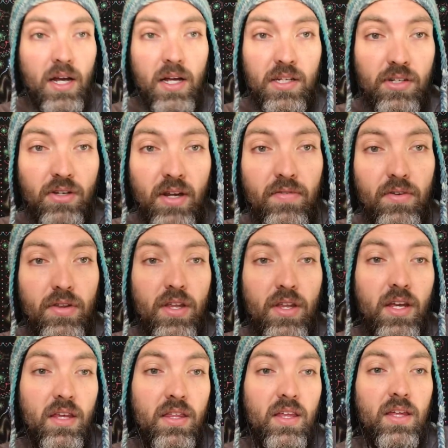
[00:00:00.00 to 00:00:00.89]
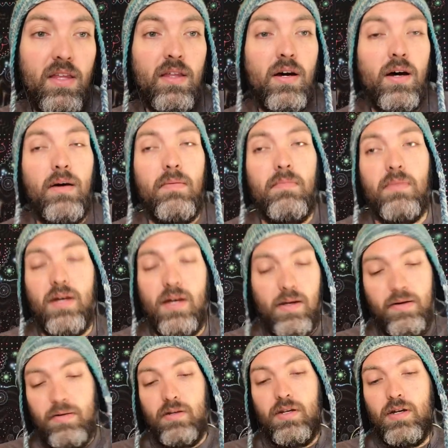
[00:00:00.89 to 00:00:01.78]
So never think that,
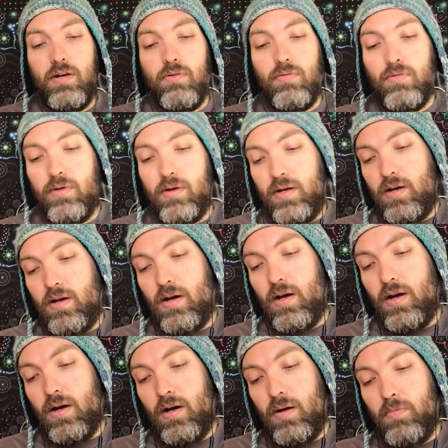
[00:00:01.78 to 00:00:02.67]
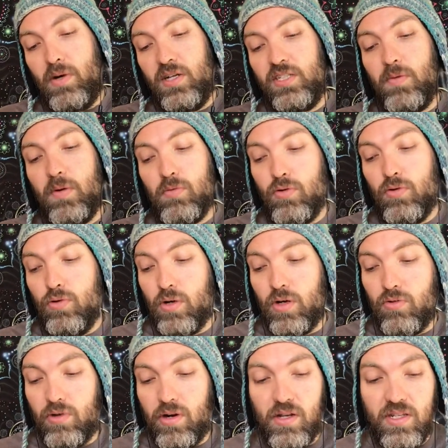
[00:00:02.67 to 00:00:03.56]
a bunch of people who
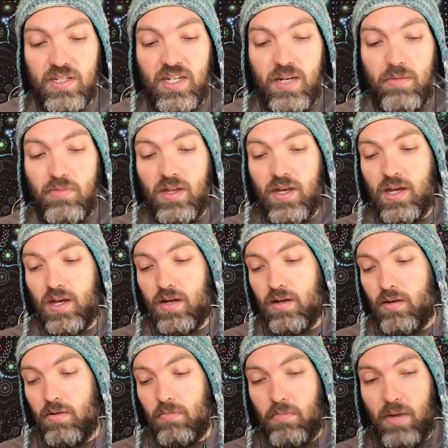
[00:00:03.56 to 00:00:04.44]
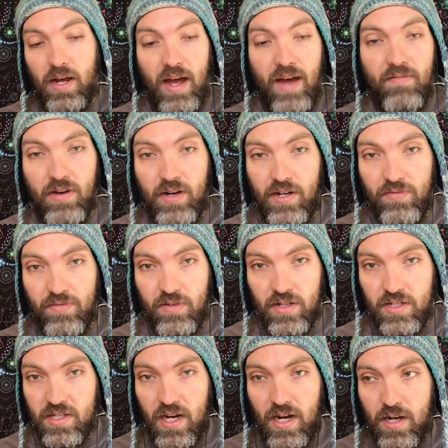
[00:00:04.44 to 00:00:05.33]
agree on the same thing might have very
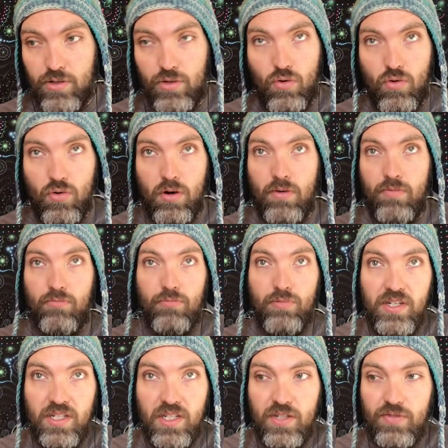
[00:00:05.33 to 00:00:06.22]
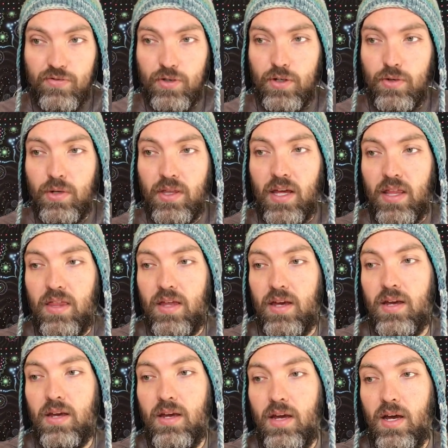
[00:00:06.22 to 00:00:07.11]
different desires or reasons for doing that
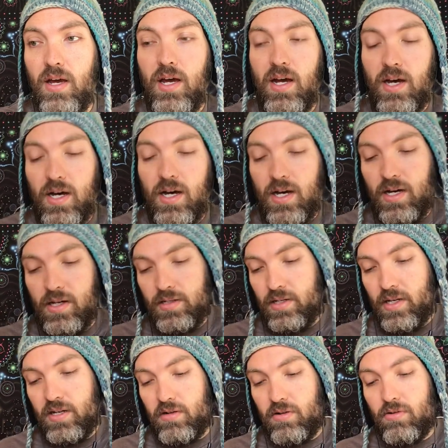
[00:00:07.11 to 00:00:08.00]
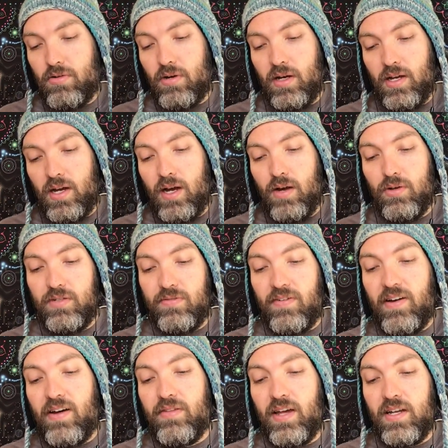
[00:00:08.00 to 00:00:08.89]
thing. Like I always
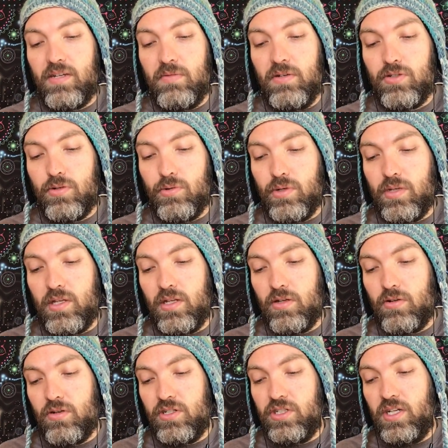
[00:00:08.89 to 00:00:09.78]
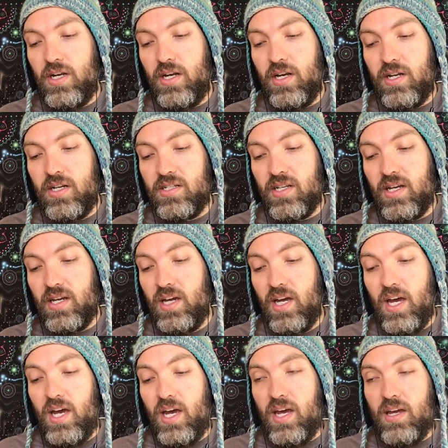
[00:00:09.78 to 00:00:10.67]
found that to be true within Christianity. It's like,
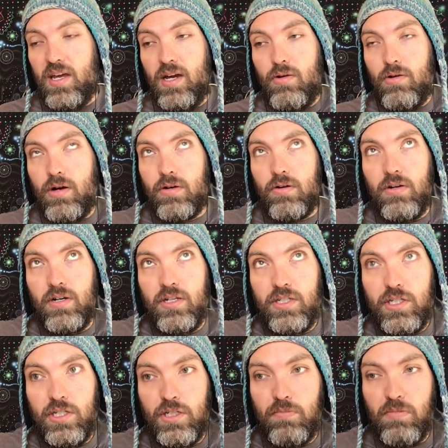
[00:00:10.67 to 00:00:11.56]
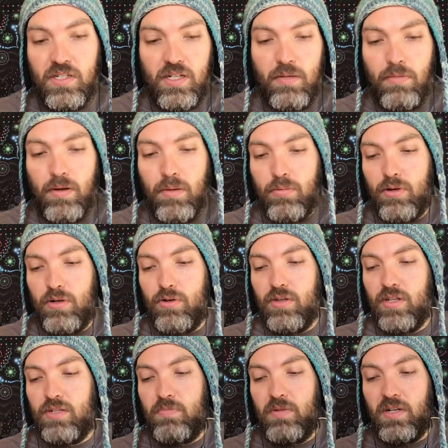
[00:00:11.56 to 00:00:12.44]
yeah, we're all Christians, but some people are
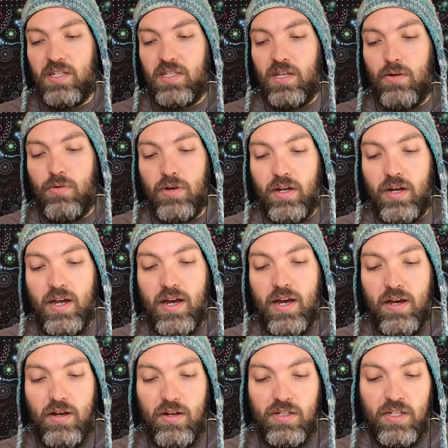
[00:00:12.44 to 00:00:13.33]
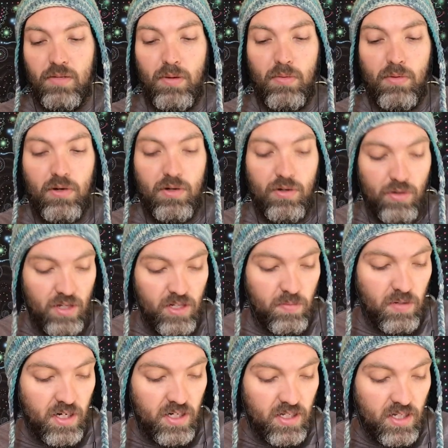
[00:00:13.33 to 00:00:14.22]
doing this because they don't want to go to hell. Some people are doing this
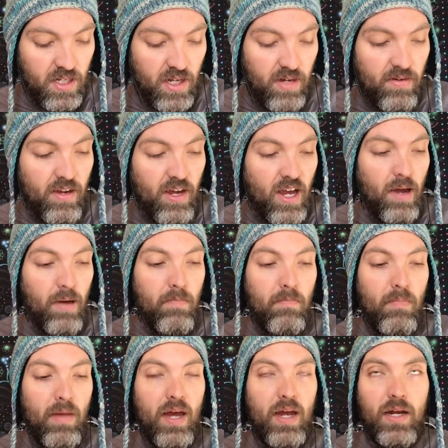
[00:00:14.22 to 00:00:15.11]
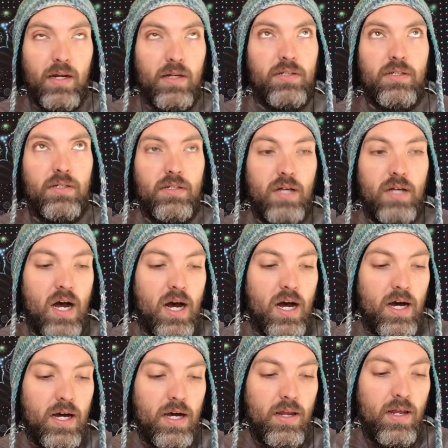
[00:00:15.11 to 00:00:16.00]
because they met
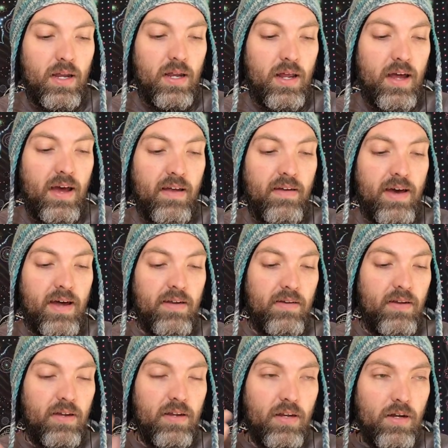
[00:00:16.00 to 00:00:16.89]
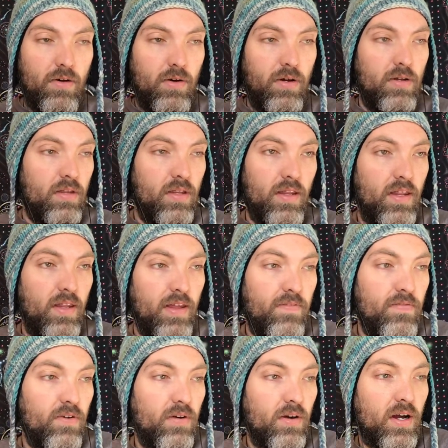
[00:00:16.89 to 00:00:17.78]
God and they
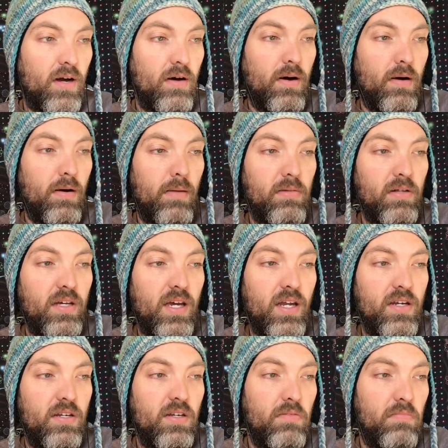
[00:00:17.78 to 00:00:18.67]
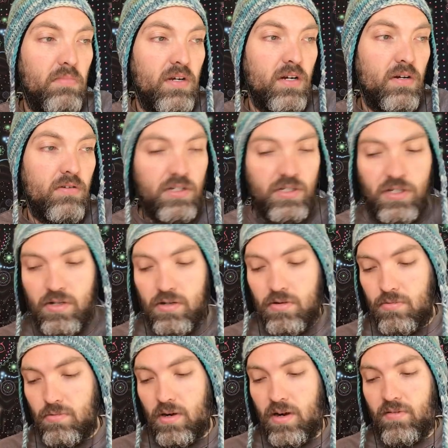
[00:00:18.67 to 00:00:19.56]
feel like obligated to be a Christian
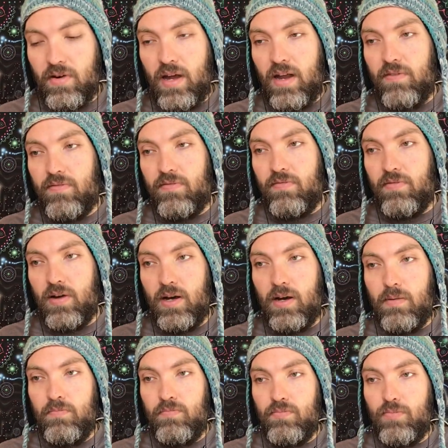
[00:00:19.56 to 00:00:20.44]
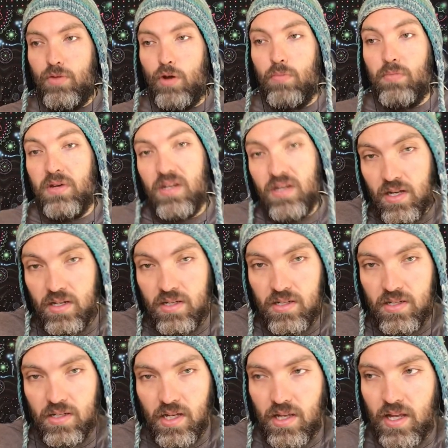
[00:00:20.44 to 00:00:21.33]
or whatever out of
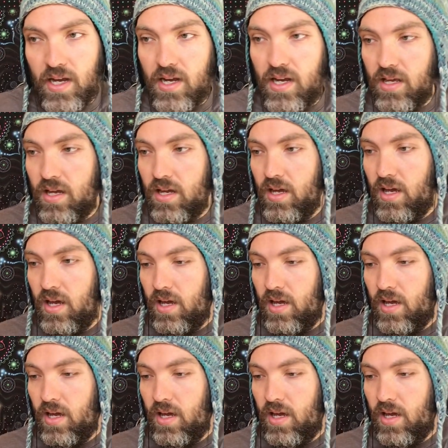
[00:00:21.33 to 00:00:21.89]
obedience, like that kind of thing.